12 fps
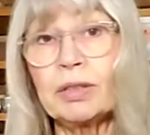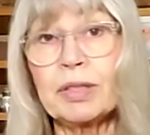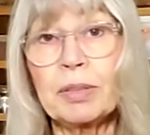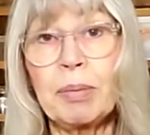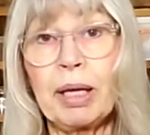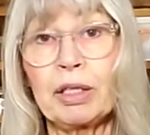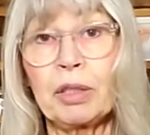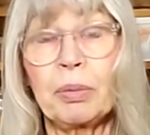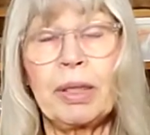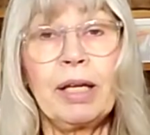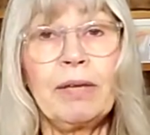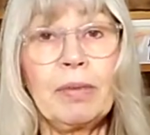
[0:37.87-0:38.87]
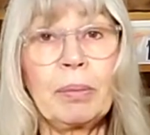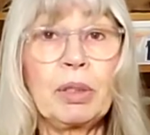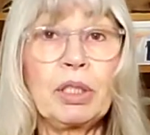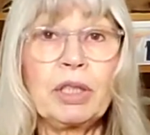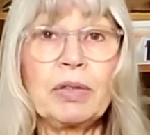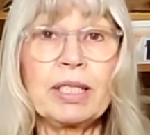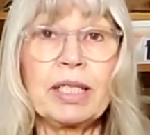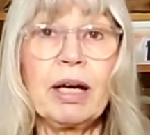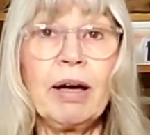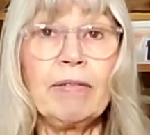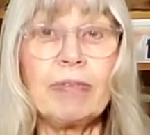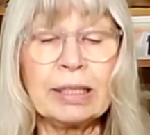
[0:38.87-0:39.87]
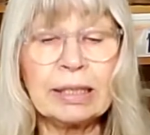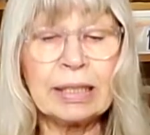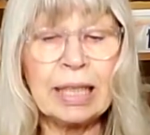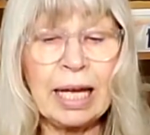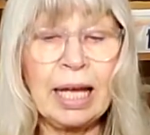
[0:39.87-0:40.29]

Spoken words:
to use the microwave. I'm going to use the oven.